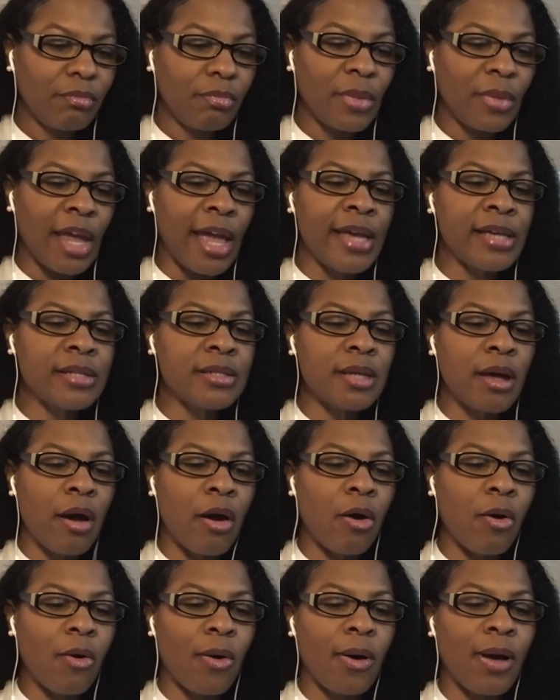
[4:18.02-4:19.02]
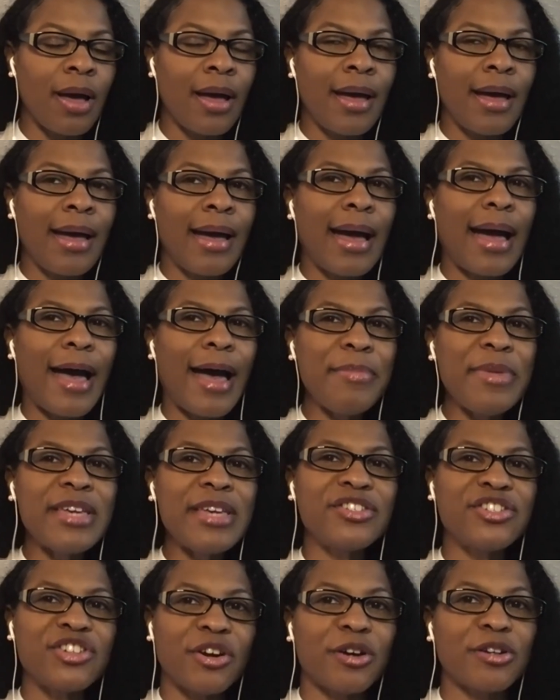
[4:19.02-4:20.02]
And so I'm in
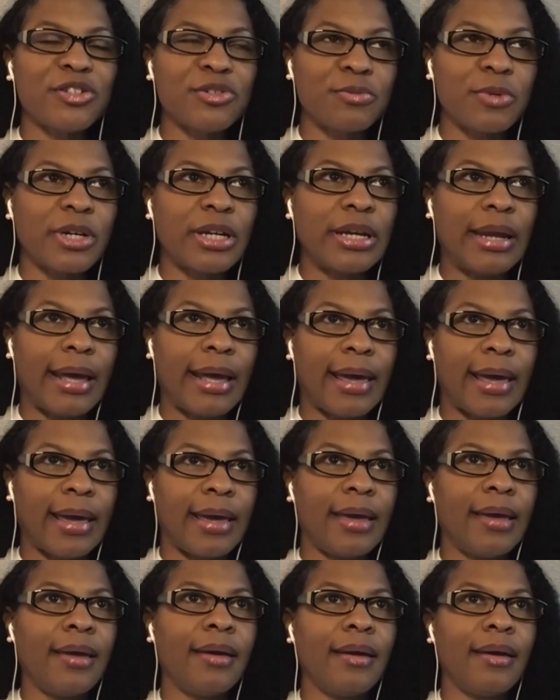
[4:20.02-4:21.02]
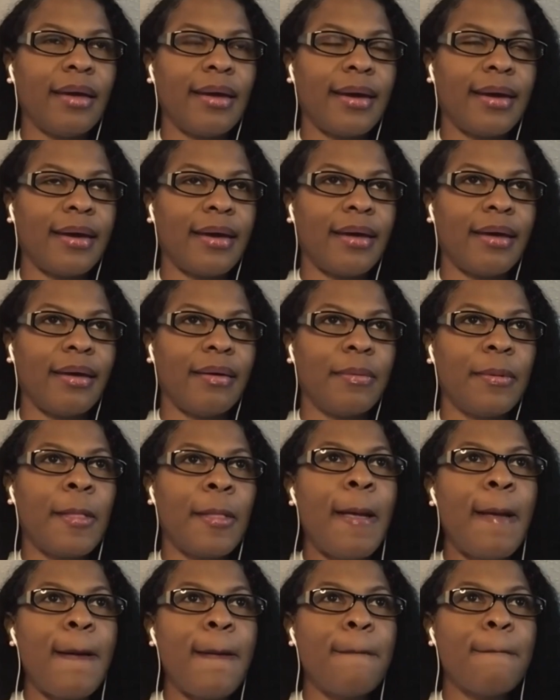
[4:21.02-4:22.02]
church one day, and
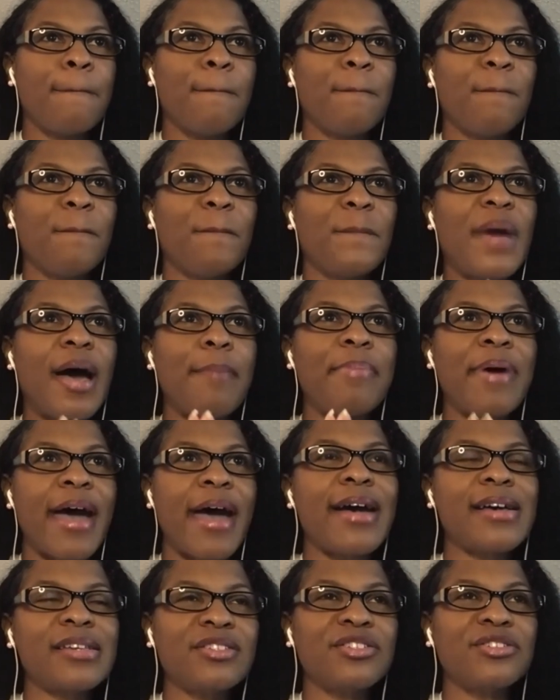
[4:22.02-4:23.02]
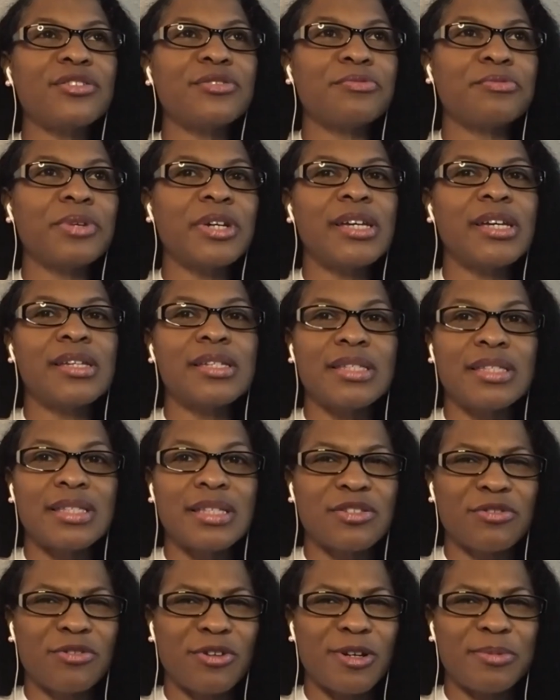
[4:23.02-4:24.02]
my pastor reads the
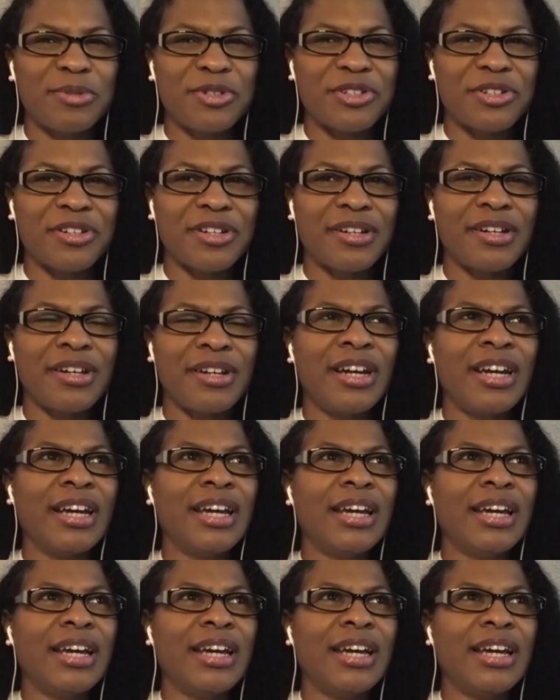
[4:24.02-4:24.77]
scripture.